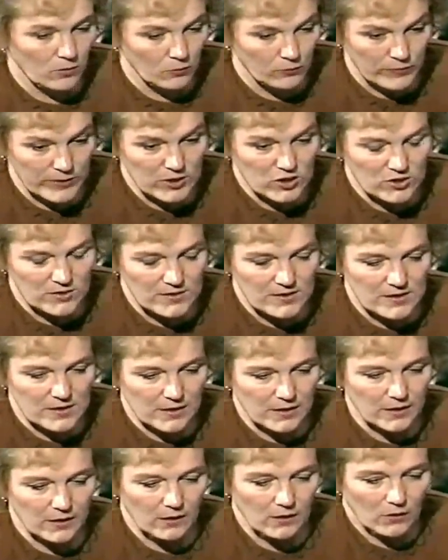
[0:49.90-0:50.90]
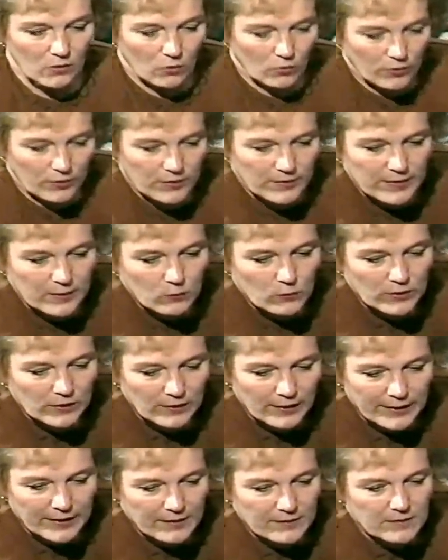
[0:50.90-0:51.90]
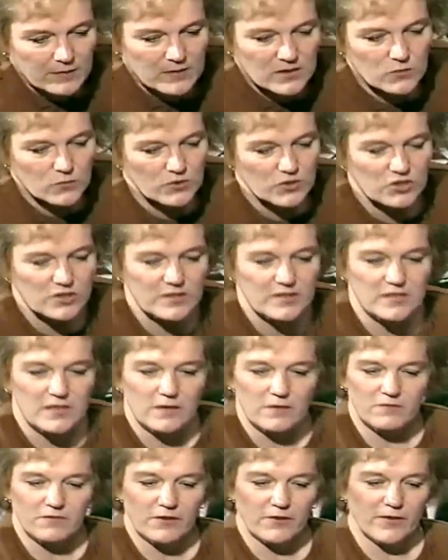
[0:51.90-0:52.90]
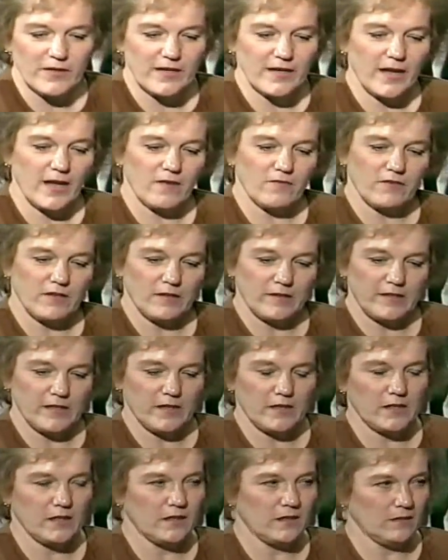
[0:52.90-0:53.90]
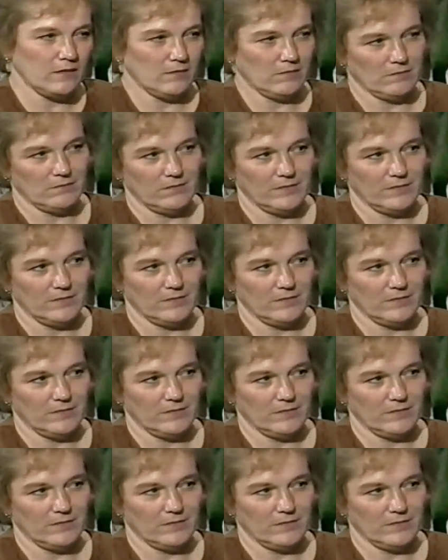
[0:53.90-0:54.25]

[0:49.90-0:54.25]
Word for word: or regency, mm -hmm. or you get one like this, which mm -hmm. is very heavily